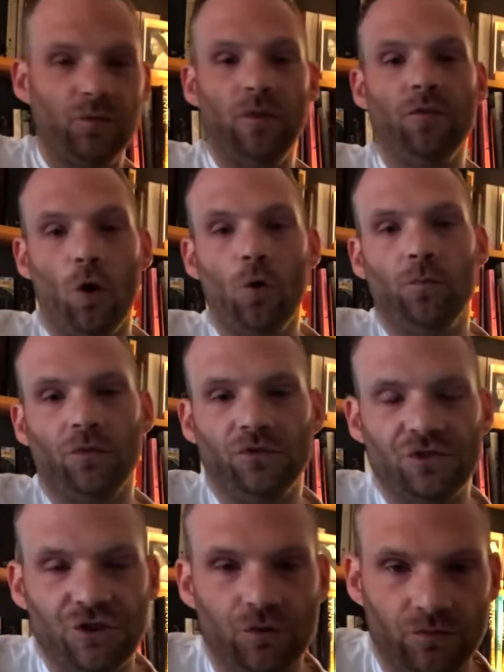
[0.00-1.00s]
we've open
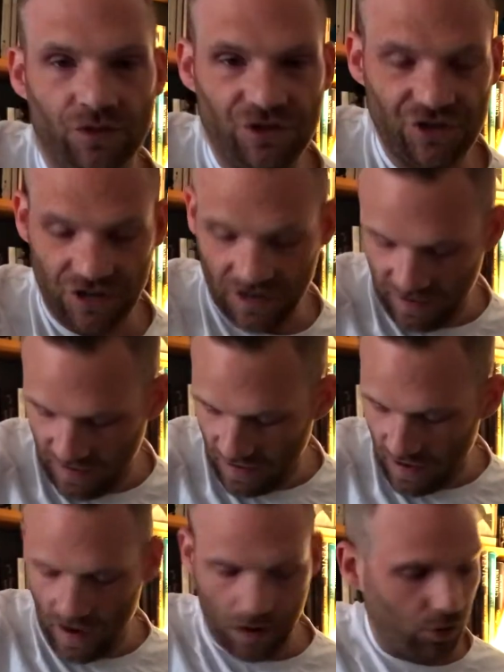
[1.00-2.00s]
tuned to G
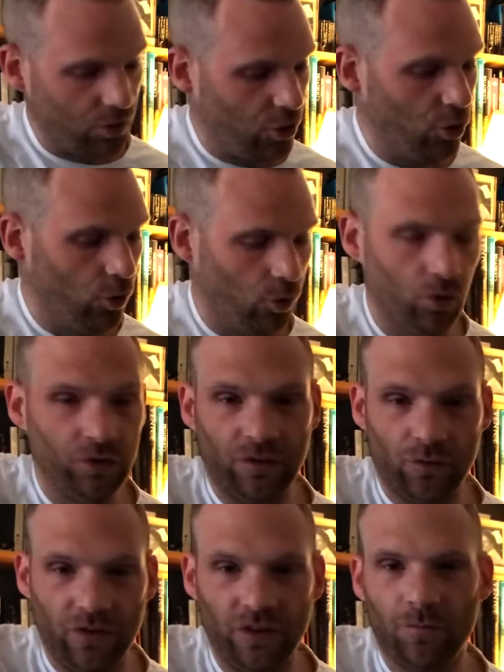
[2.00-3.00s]
here, our chord, if
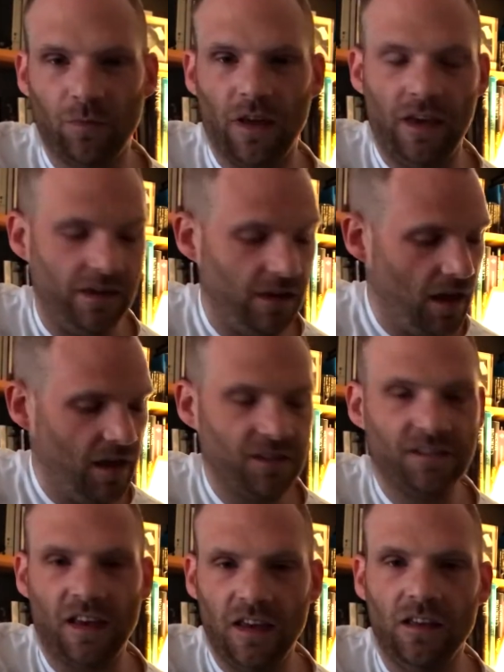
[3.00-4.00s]
we just play,
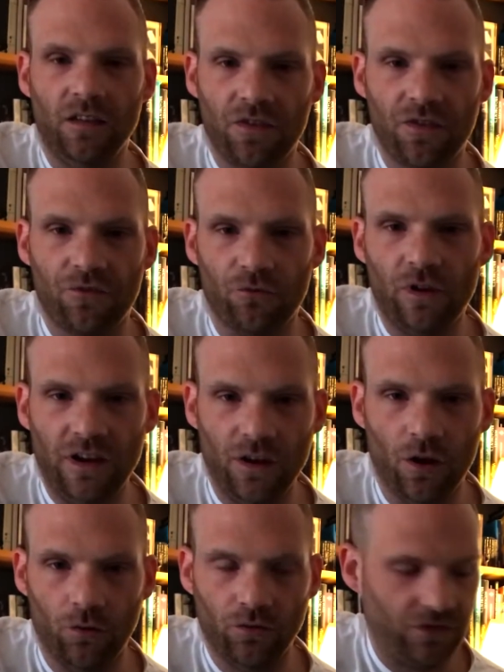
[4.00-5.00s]
say, 3
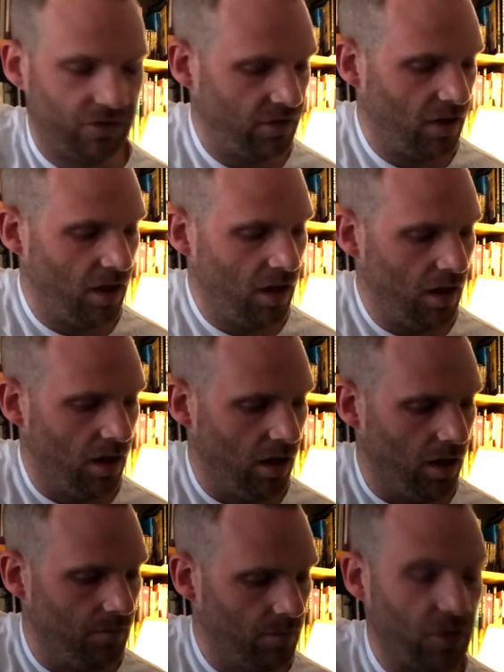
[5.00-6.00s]
notes,
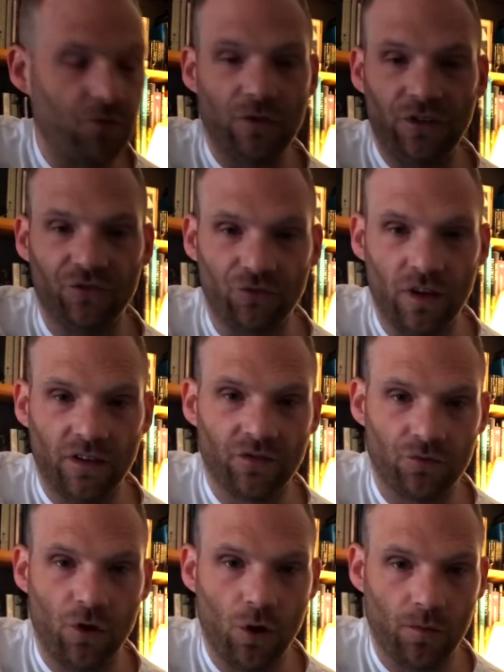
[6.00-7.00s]
3 strings,
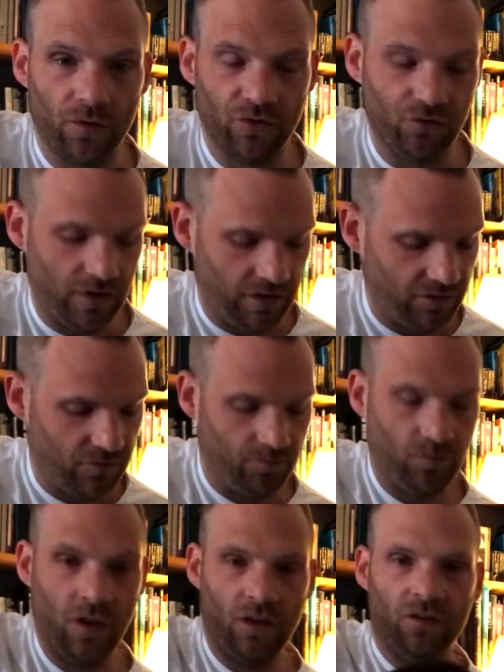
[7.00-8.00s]
3 open strings.
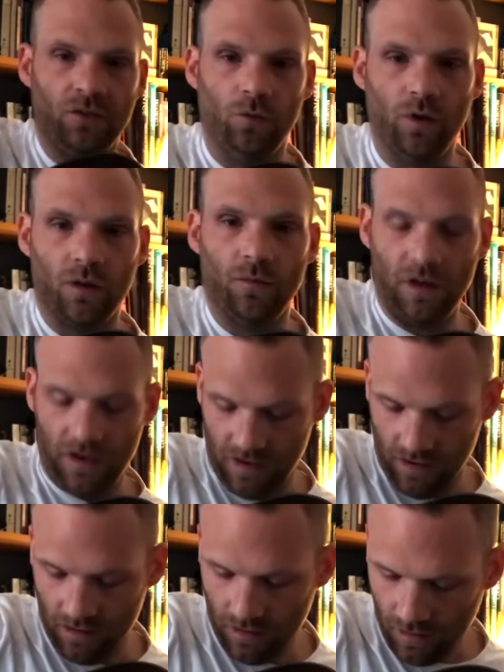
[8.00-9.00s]
So we're going to
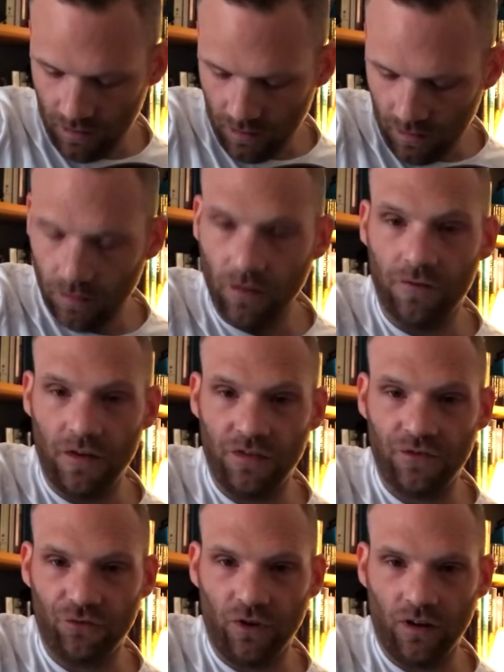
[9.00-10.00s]
play the 5th
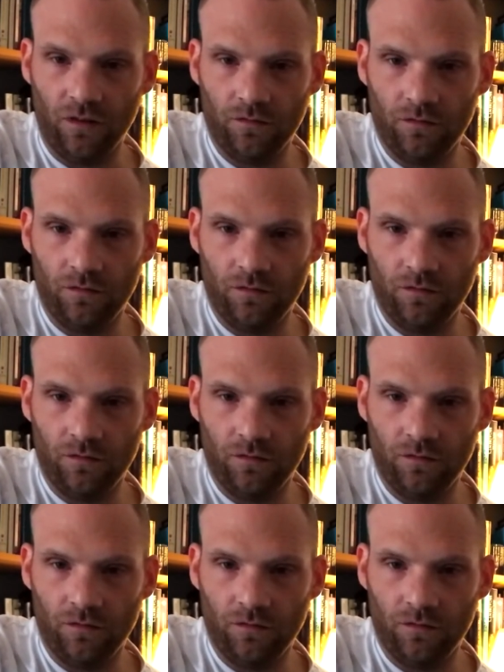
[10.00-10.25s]
string,